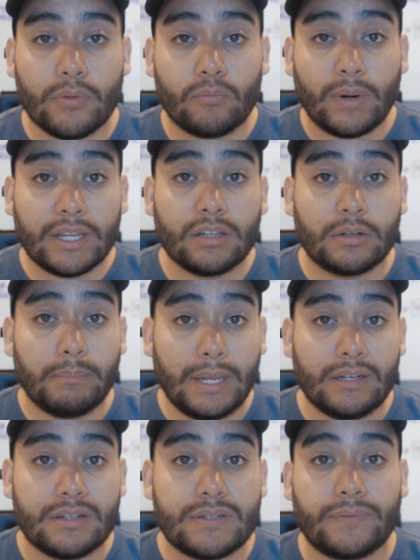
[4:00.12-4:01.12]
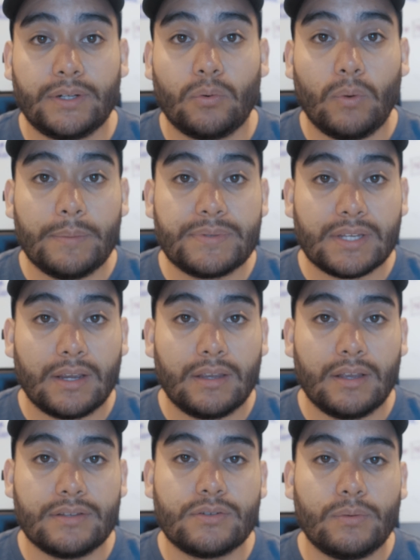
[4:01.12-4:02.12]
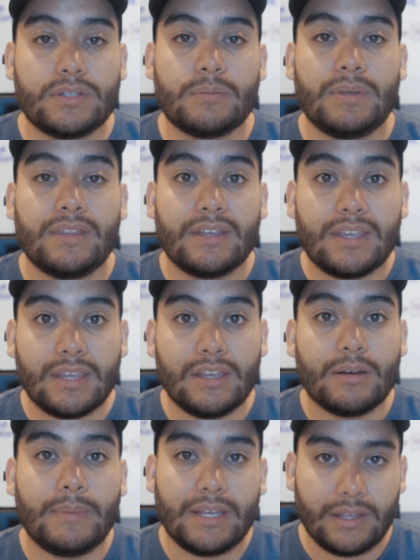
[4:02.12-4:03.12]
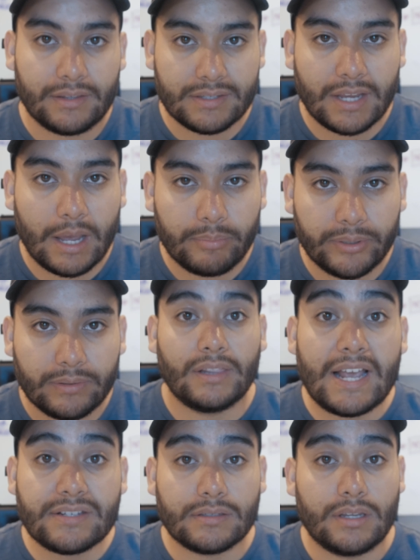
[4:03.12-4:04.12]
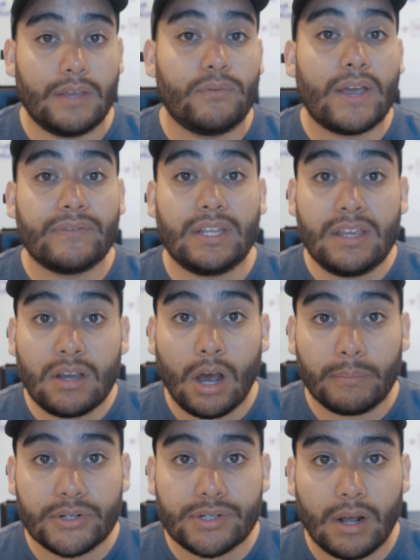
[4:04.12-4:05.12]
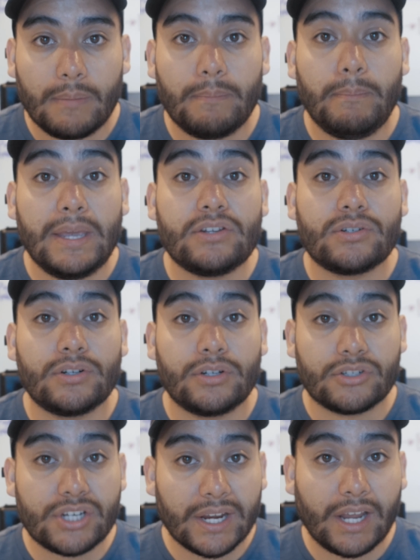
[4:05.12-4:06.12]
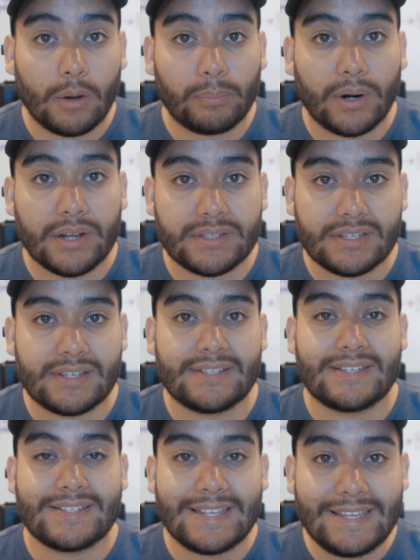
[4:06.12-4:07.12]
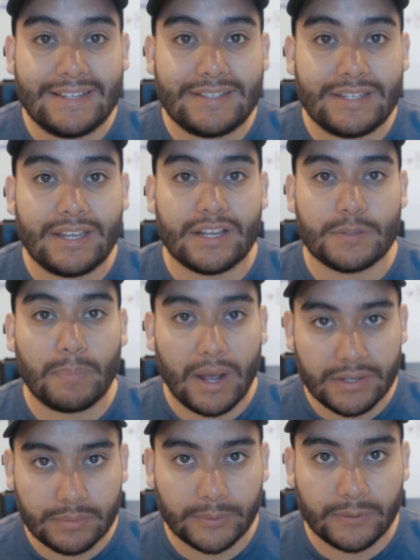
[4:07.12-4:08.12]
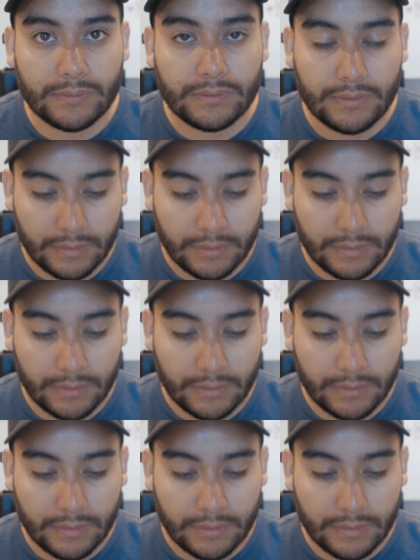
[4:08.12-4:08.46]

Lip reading: with regular maintenance for your website is going to be the key to making this happen. Lastly, if you have an e-commerce shop, make sure your checkout process is as easy as possible.